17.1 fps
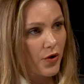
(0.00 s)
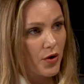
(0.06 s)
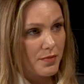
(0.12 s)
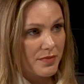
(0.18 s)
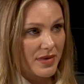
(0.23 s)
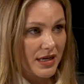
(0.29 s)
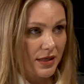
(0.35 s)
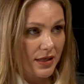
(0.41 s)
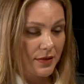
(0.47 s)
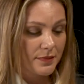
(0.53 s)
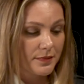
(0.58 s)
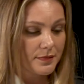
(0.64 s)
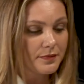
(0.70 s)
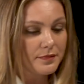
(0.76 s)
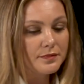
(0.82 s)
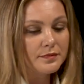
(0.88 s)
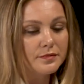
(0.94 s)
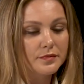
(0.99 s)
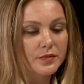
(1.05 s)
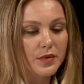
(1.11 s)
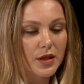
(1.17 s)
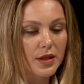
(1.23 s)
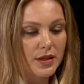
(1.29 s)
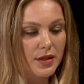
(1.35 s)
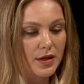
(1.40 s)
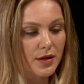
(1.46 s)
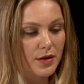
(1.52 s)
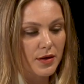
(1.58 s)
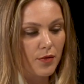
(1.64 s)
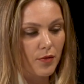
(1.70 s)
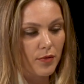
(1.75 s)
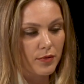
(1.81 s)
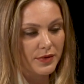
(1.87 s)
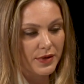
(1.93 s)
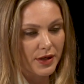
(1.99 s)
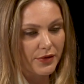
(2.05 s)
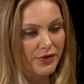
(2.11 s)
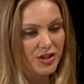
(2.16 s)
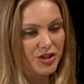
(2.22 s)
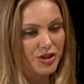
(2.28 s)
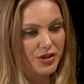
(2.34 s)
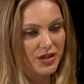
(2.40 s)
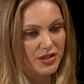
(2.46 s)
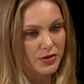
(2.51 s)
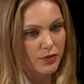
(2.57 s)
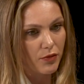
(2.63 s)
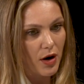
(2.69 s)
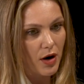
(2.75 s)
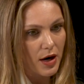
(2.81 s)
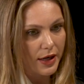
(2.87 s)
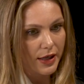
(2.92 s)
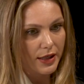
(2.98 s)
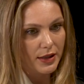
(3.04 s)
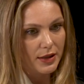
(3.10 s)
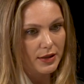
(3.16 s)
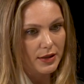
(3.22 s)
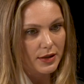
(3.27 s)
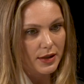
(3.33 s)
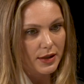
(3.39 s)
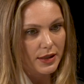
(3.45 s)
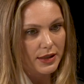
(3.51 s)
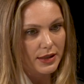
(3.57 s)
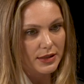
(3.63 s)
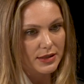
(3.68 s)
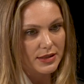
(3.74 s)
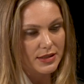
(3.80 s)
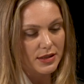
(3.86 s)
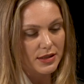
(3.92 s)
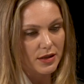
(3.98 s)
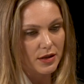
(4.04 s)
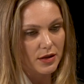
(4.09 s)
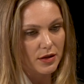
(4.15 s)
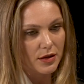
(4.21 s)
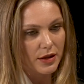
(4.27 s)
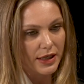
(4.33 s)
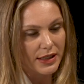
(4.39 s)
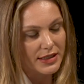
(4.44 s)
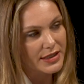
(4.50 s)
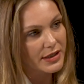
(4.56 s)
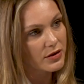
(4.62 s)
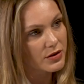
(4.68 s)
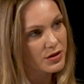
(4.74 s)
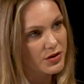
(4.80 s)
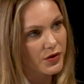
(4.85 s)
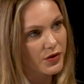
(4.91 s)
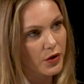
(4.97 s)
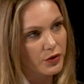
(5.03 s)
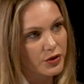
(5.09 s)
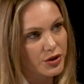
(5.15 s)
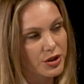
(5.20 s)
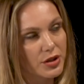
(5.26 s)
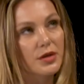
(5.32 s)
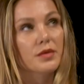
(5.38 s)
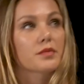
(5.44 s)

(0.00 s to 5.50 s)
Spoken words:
me, the question is why it's executive coaching,